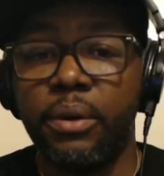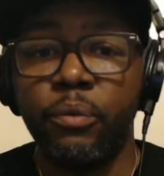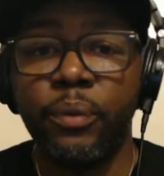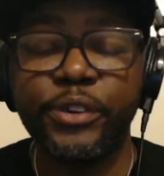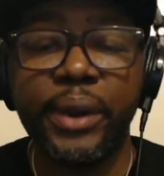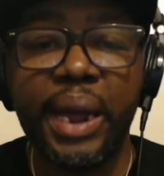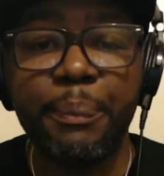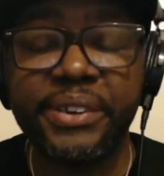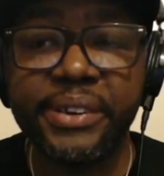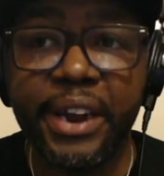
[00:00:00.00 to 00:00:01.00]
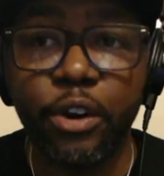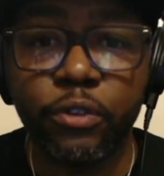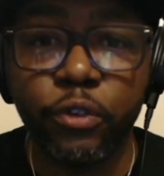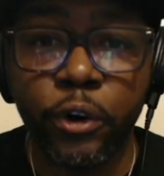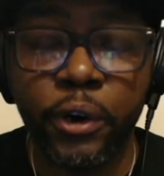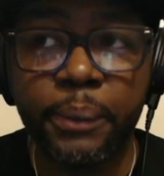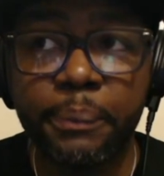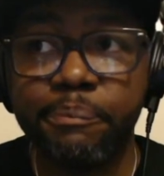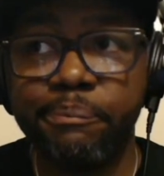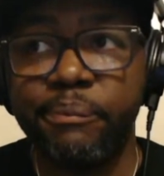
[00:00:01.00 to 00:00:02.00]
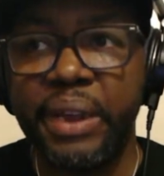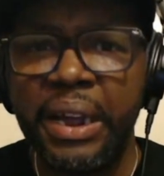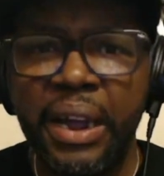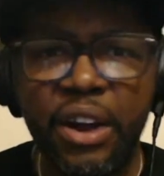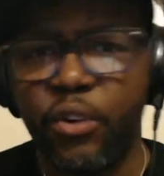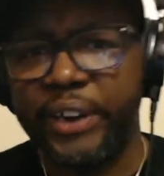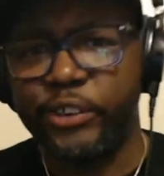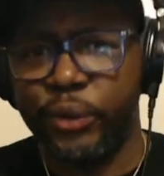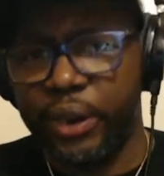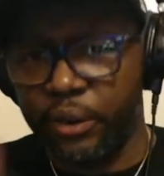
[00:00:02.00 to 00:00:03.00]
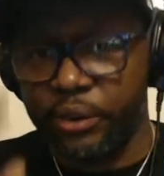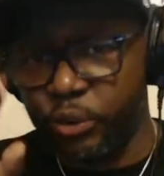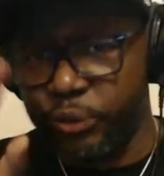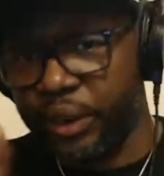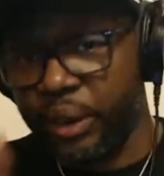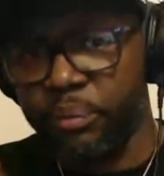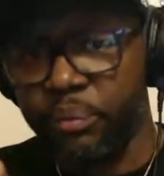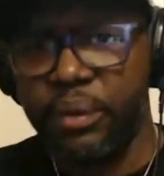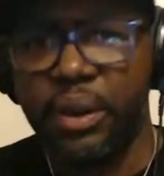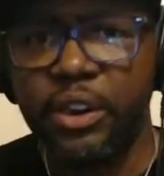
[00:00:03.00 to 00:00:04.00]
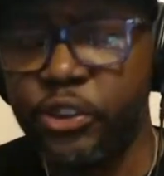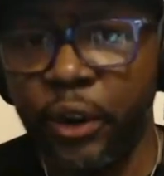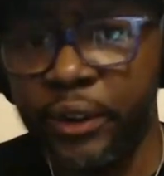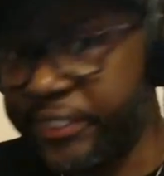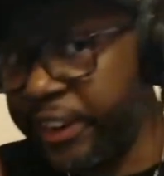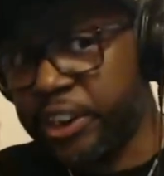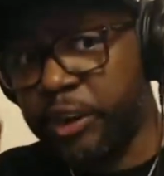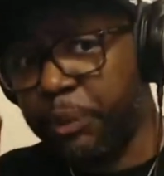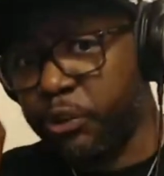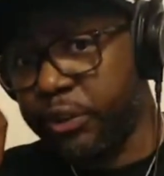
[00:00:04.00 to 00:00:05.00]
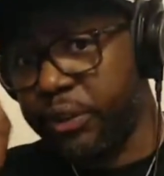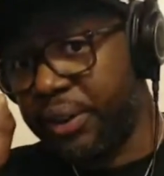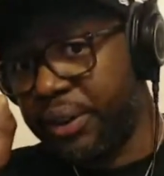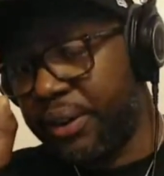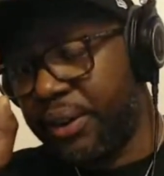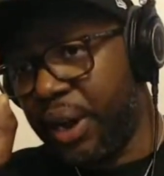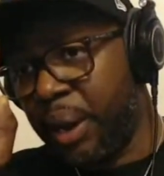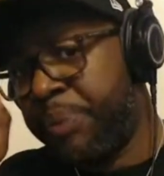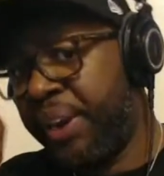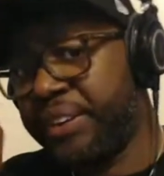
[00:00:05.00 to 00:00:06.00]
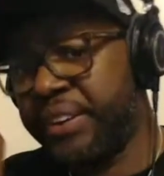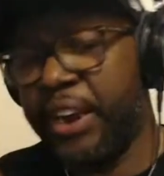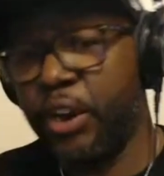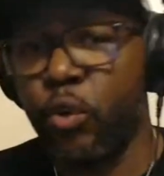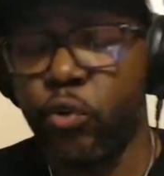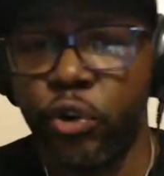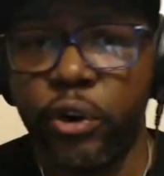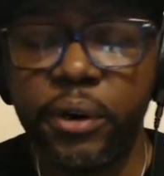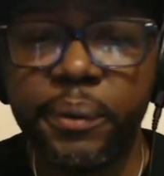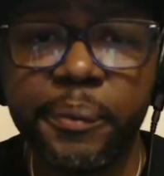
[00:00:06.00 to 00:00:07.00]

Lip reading: What's gonna happen tonight on Raw? I'm quite sure they're gonna do something. John Cena's supposed to appear tonight on Raw.